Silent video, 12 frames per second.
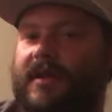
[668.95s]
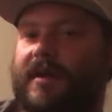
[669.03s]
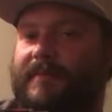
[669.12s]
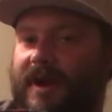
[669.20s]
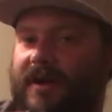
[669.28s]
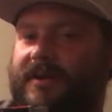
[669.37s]

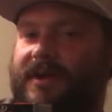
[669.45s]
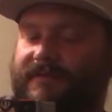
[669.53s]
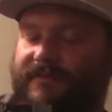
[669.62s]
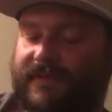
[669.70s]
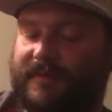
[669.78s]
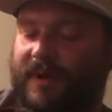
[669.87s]
American
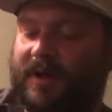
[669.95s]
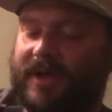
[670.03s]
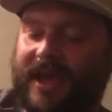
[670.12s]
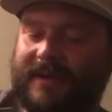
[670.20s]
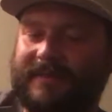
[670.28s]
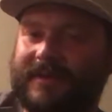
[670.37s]
football
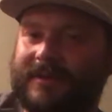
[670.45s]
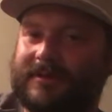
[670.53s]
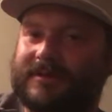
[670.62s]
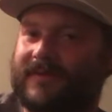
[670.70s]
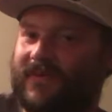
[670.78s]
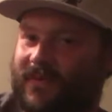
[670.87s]
game,
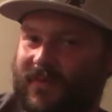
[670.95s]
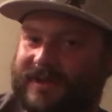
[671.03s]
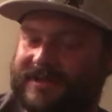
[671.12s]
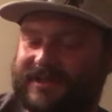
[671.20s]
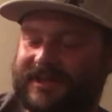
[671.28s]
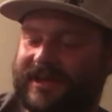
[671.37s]

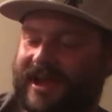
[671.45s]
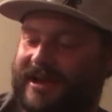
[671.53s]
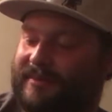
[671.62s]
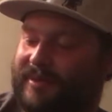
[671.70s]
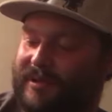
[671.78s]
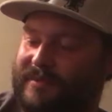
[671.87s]
which kind
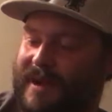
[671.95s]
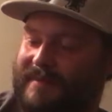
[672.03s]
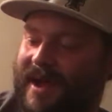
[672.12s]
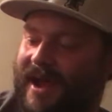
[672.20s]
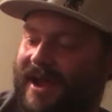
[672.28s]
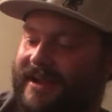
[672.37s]
of blew my
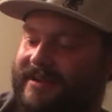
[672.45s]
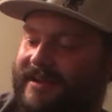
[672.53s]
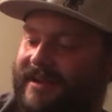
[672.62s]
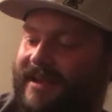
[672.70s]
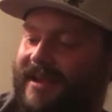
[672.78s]
mind.